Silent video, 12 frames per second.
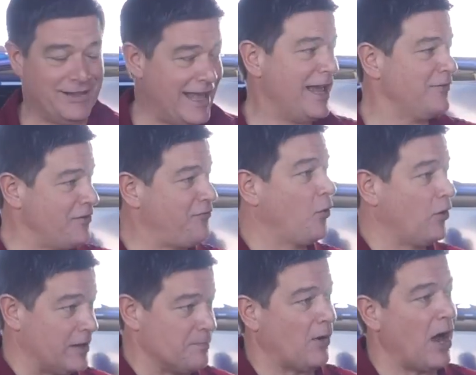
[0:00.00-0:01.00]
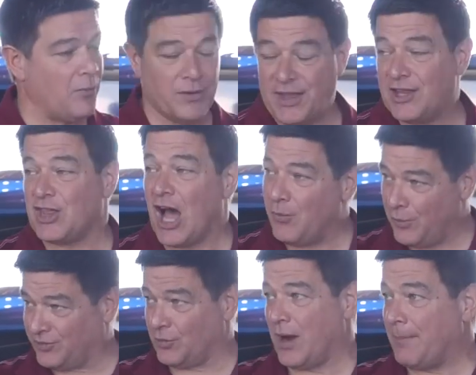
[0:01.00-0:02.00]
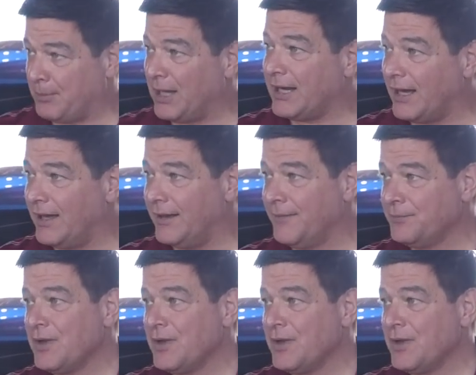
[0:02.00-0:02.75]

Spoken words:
The Henry Ford had bought what they thought was a replica,